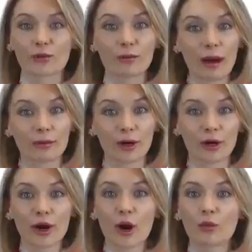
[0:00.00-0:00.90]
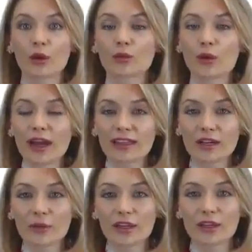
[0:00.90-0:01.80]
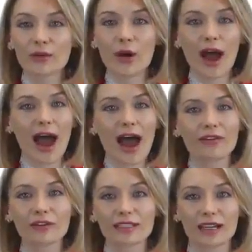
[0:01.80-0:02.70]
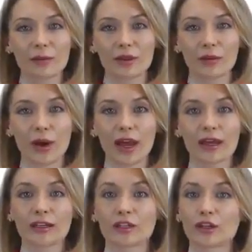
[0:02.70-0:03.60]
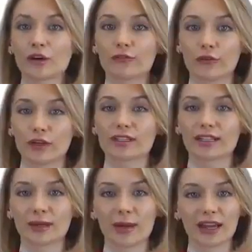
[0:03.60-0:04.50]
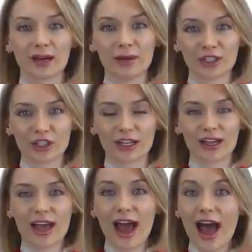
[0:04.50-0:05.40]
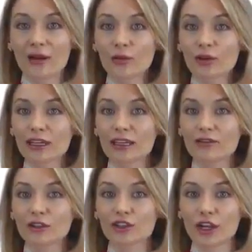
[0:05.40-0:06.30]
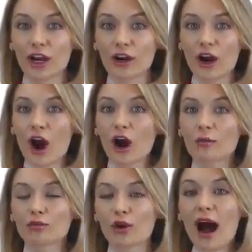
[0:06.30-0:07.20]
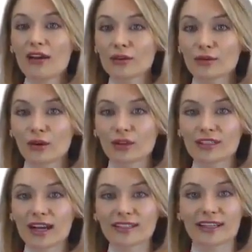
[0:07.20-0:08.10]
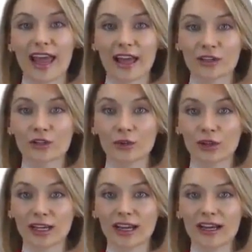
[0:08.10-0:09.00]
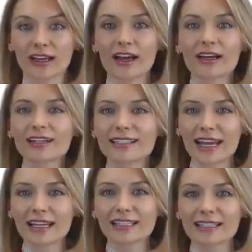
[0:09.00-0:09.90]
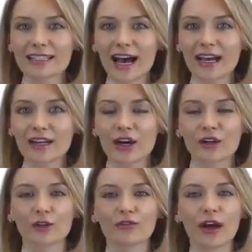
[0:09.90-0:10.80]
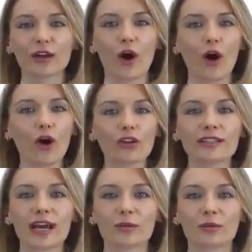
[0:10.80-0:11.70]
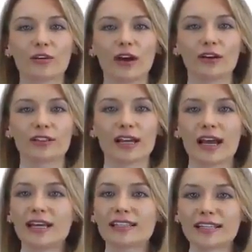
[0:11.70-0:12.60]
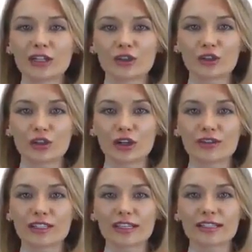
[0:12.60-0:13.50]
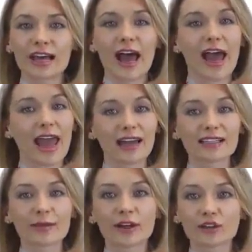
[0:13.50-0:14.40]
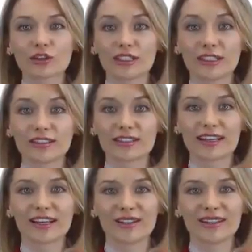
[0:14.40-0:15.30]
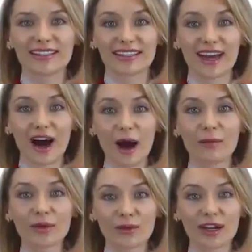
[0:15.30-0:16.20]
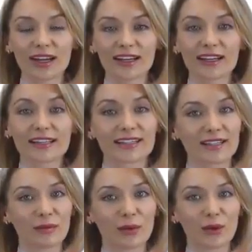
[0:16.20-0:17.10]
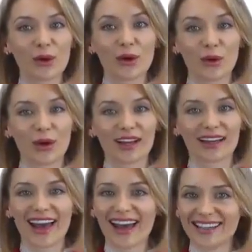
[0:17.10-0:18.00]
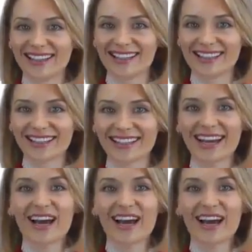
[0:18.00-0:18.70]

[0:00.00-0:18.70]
Remember, we're right there with you every step of the way to your first ClickBank commission. And we'll even share our private Rolodex and toolkit. Contained inside, you'll find all the tech providers, essential services, and special deals you need to get up and running, simple, quick, and easy.